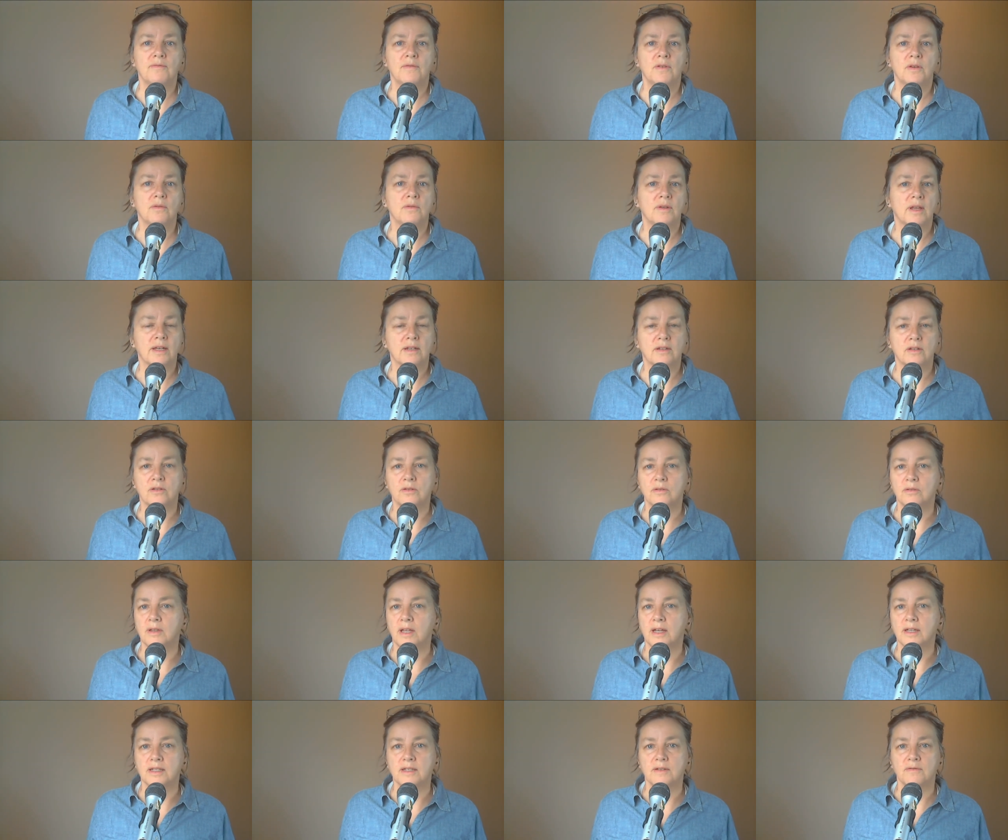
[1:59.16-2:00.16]
If you like to do
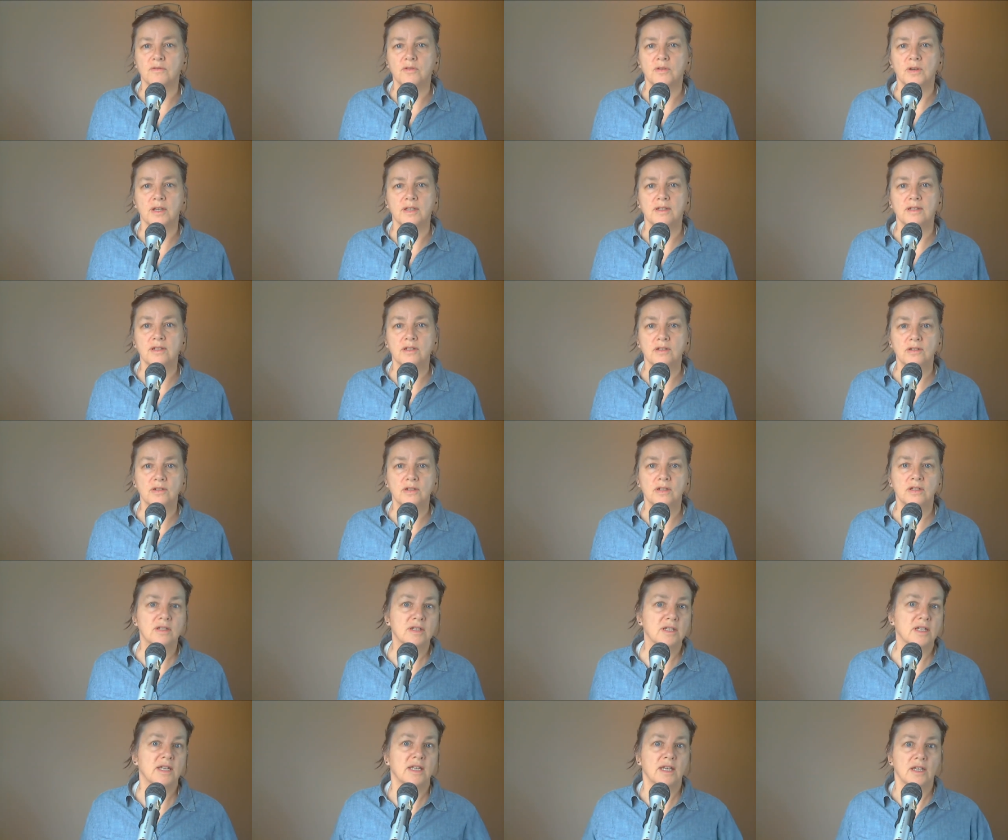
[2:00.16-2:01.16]
lots of
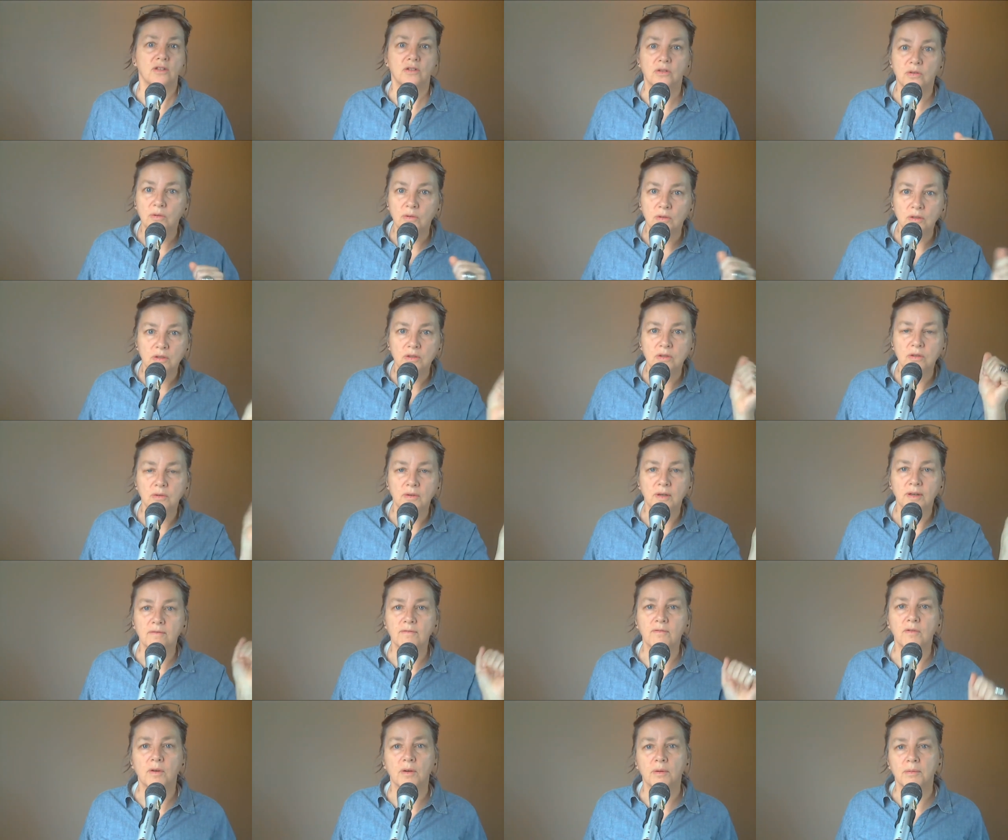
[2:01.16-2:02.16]
transitions and get your horse
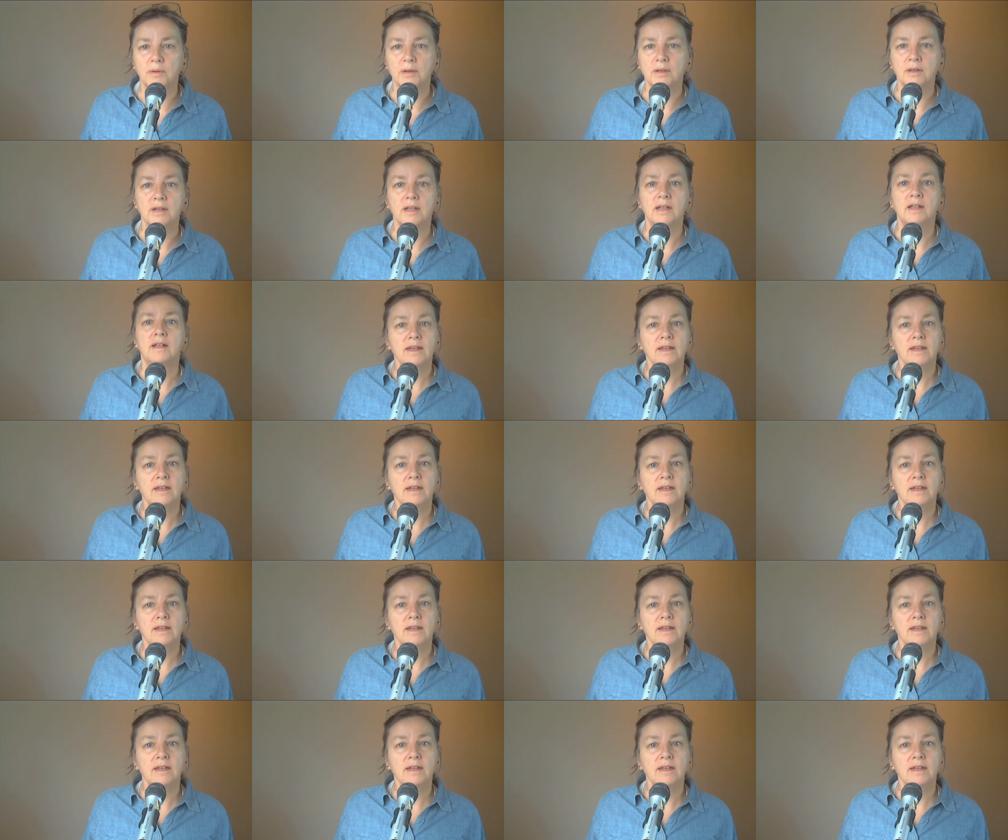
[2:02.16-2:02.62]
going forward,